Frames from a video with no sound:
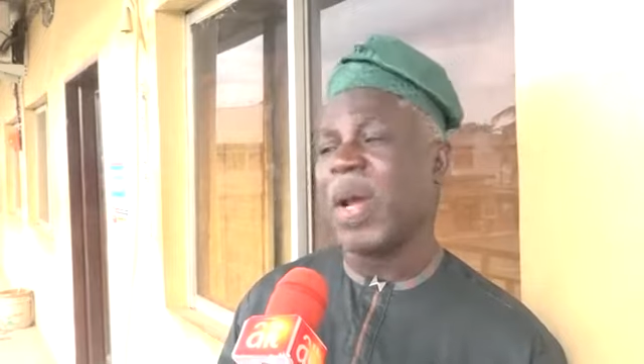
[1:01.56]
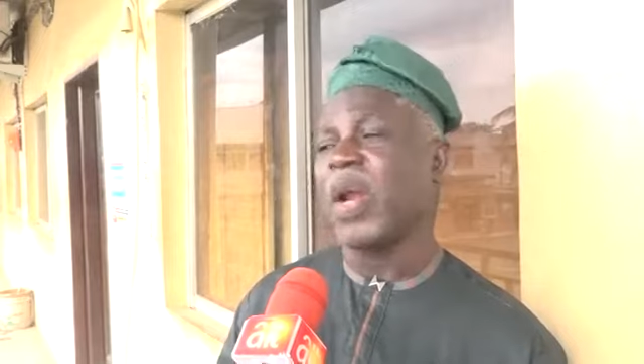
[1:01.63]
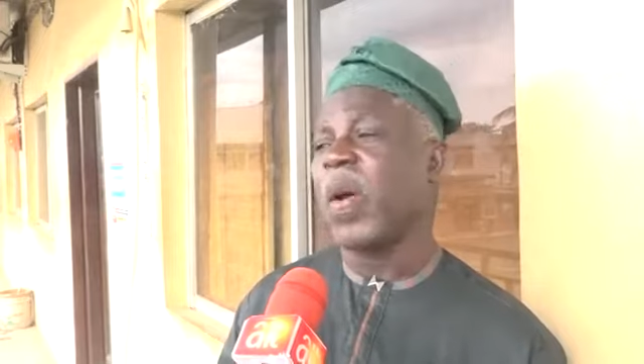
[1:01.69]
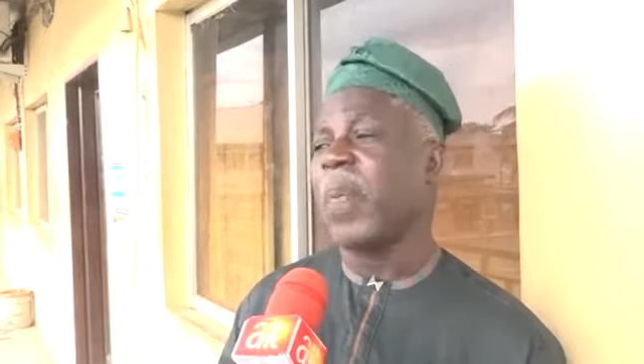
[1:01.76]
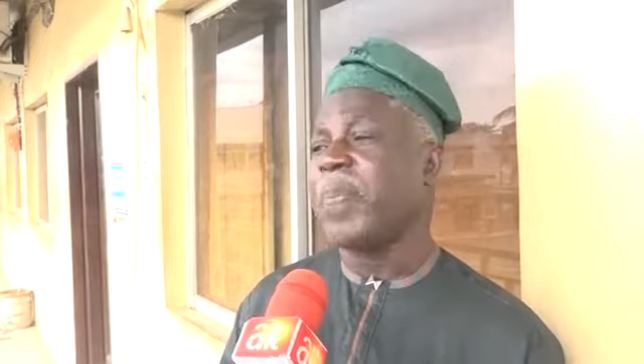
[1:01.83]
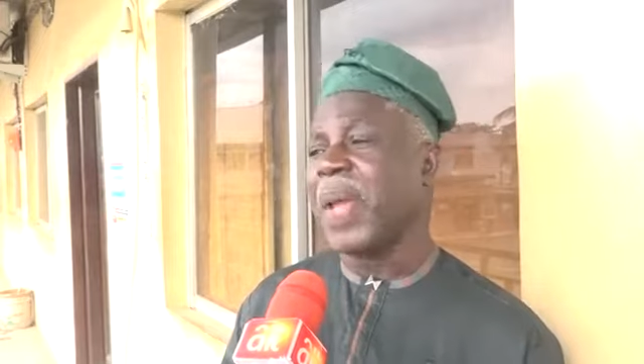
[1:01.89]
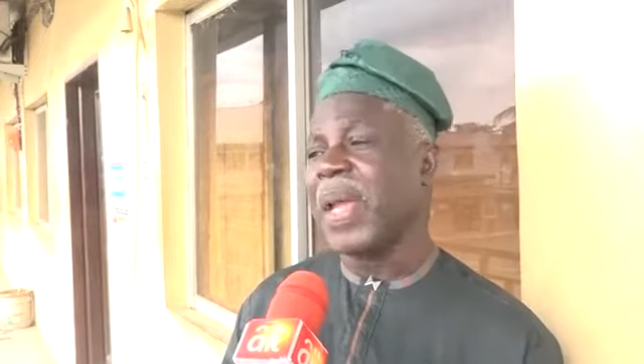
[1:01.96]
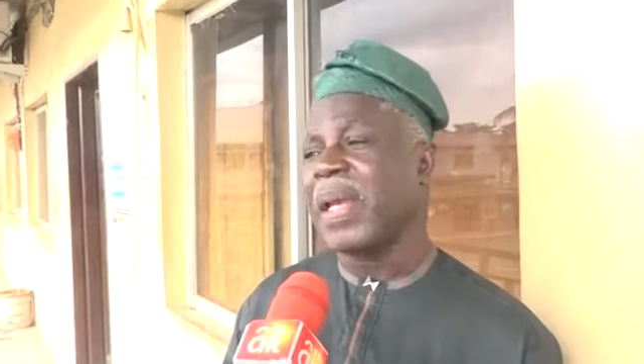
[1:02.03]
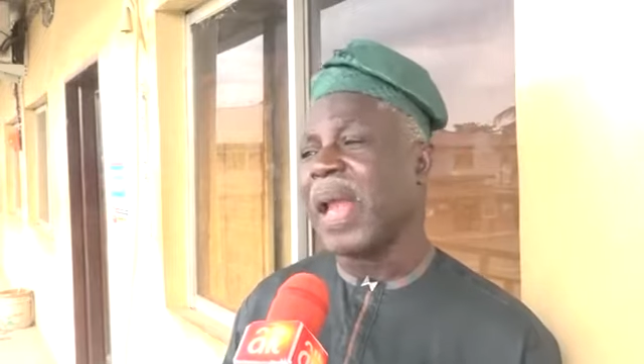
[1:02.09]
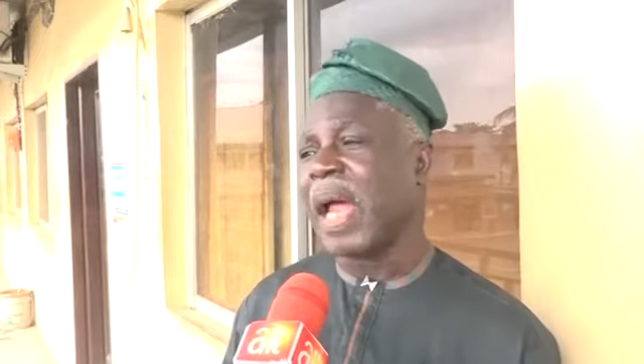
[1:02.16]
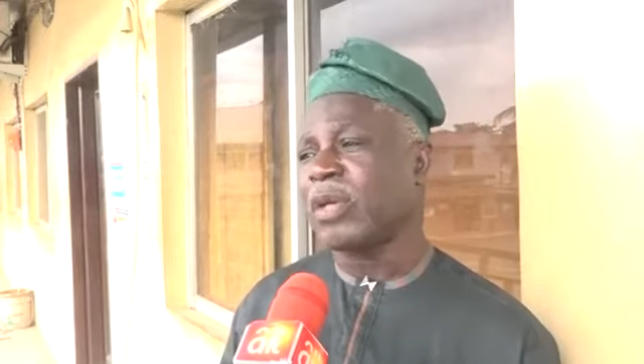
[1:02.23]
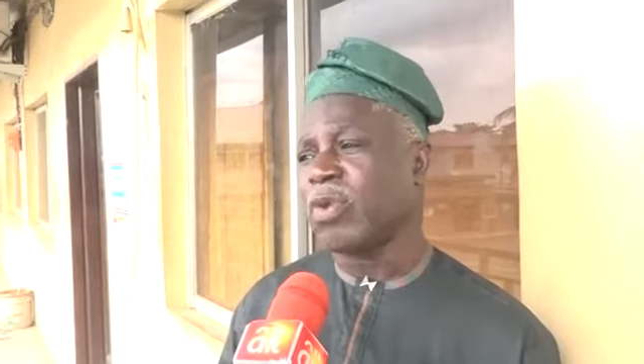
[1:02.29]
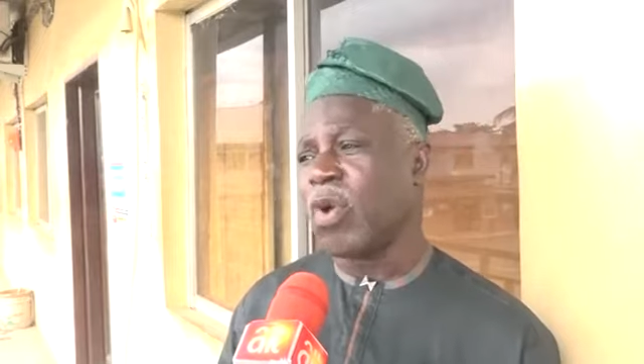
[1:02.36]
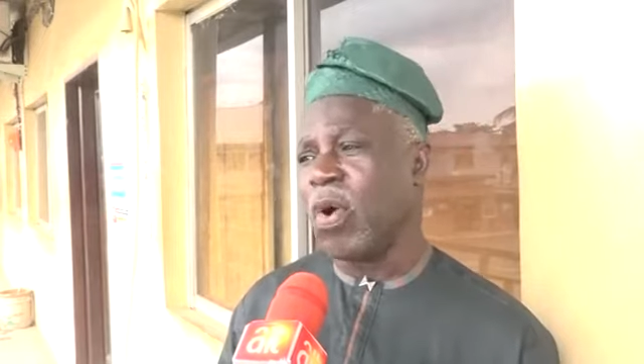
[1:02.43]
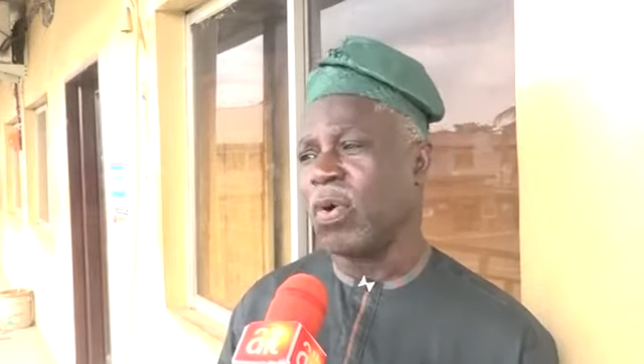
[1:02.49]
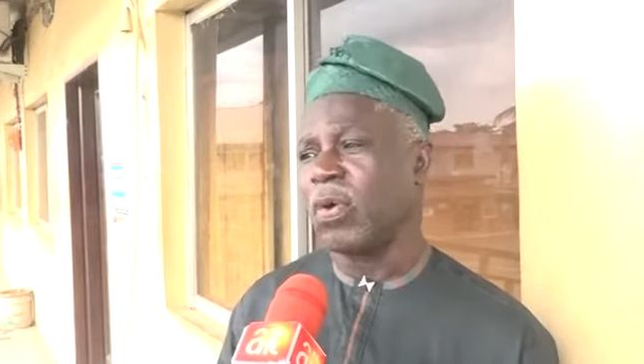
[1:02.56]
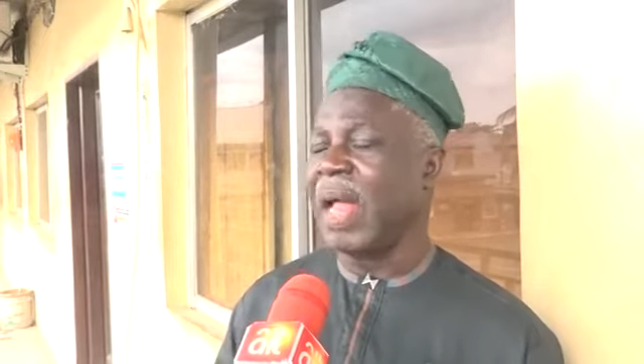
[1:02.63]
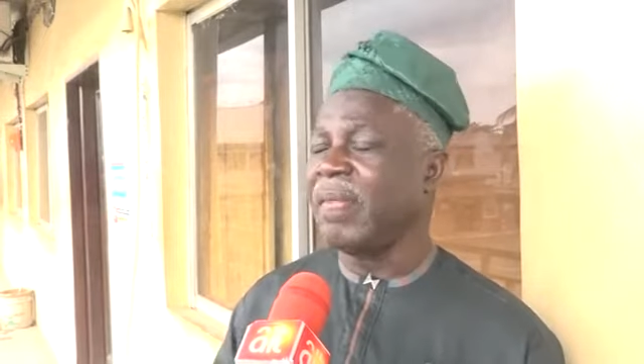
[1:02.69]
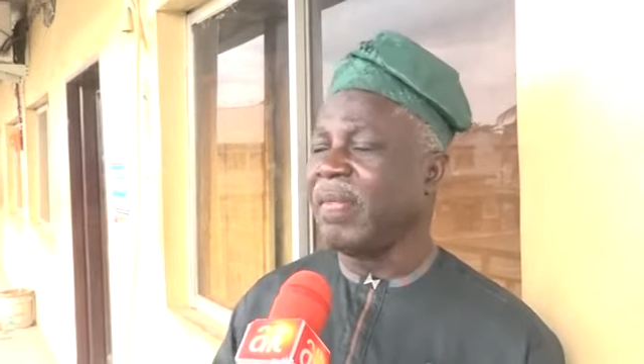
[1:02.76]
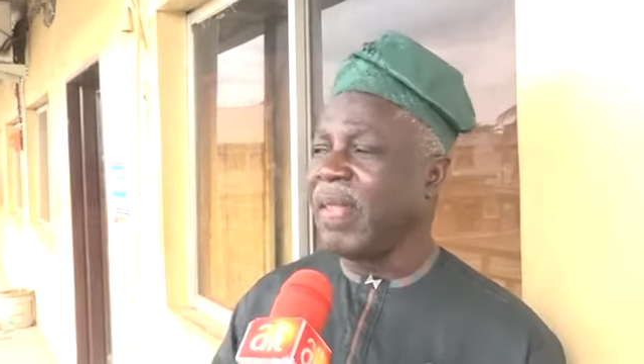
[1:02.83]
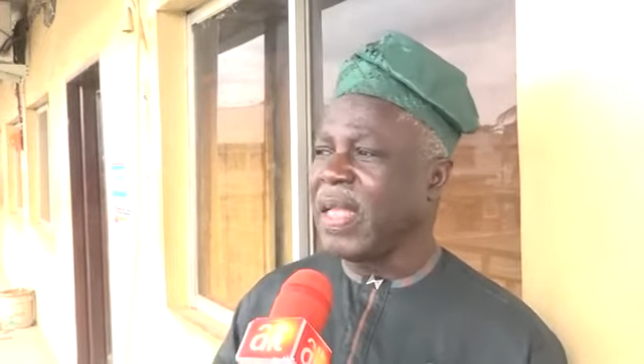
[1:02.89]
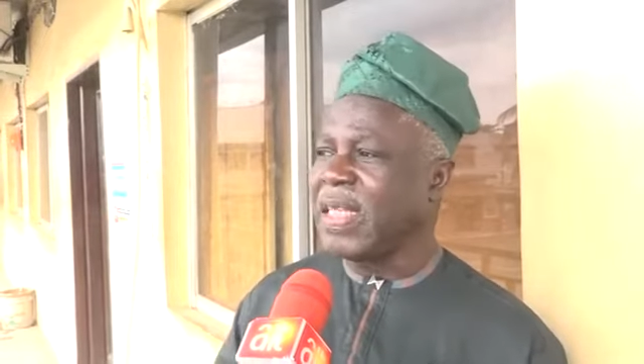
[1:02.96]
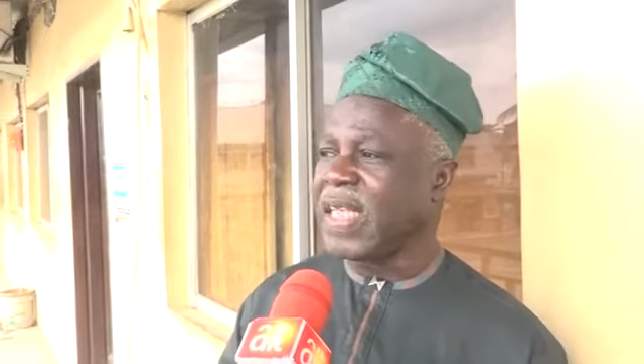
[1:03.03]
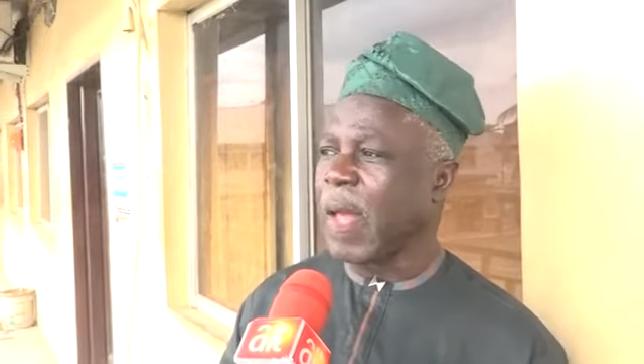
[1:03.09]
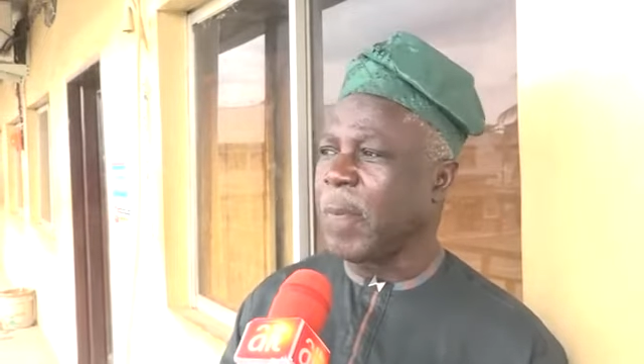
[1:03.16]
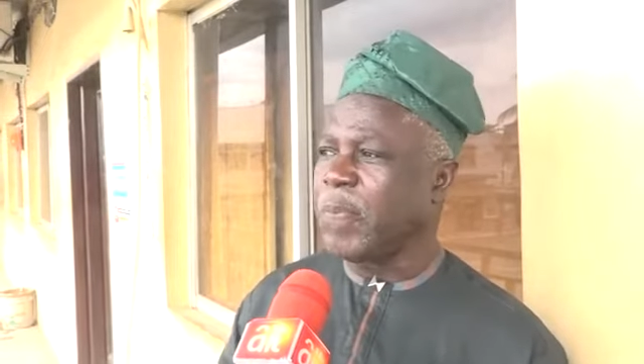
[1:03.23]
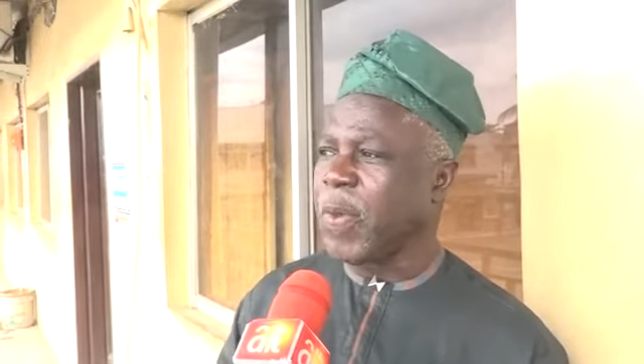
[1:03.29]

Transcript: are not paying at all. And these are